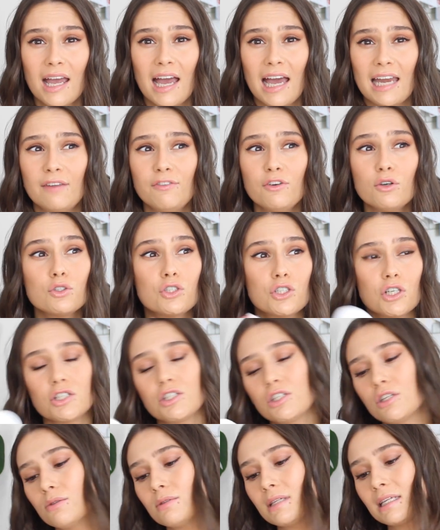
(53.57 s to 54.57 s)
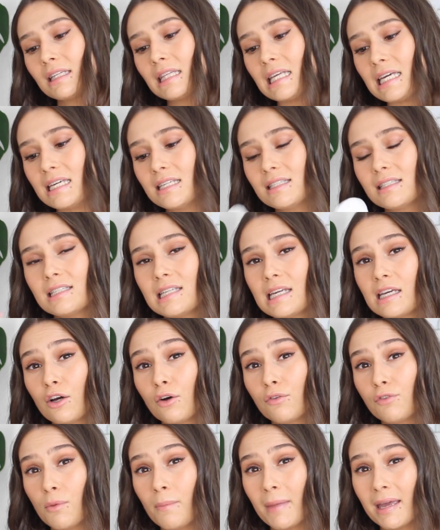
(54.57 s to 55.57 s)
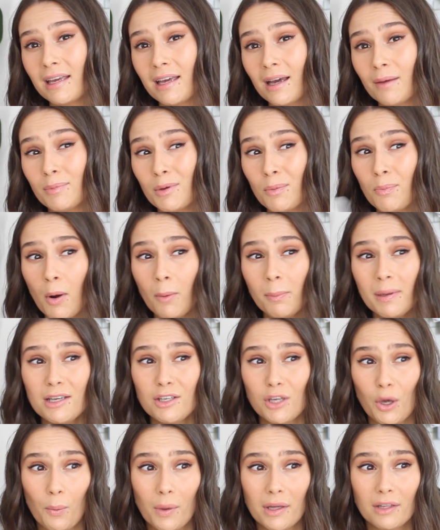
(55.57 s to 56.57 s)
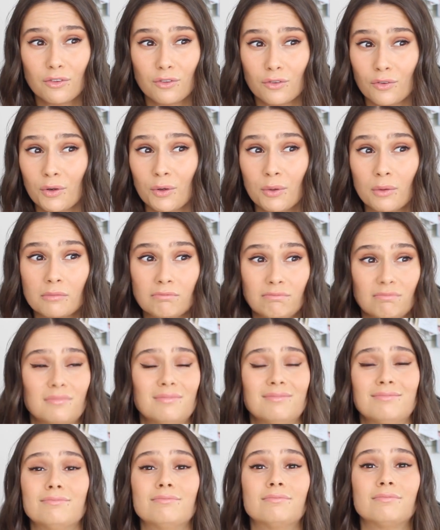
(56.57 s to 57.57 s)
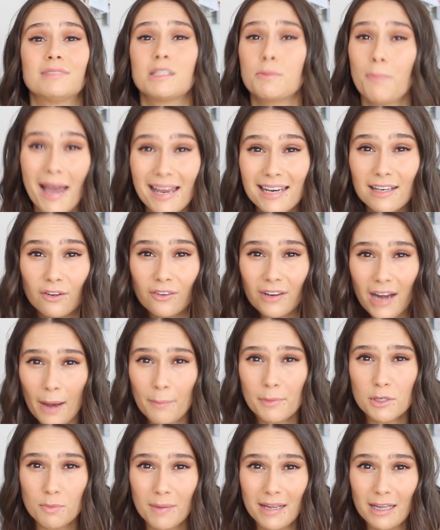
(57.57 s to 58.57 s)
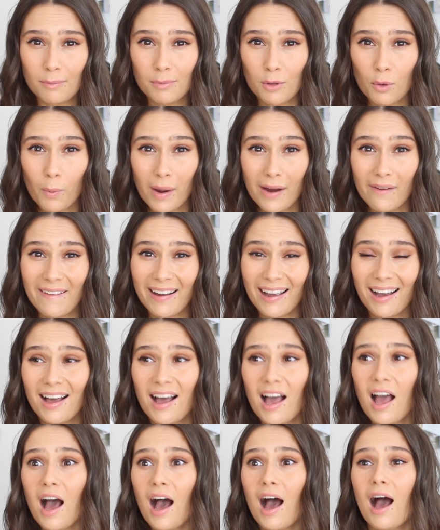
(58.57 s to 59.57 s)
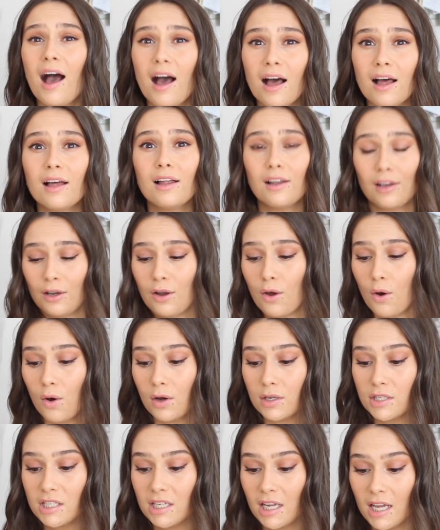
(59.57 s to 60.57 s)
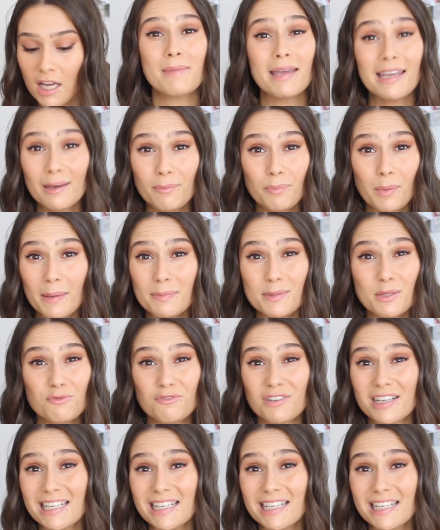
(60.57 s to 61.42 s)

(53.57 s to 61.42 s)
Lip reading: And if you're just using these to take off your makeup, you're probably going through, depending on how much makeup you're wearing, a lot. Makeup wipes are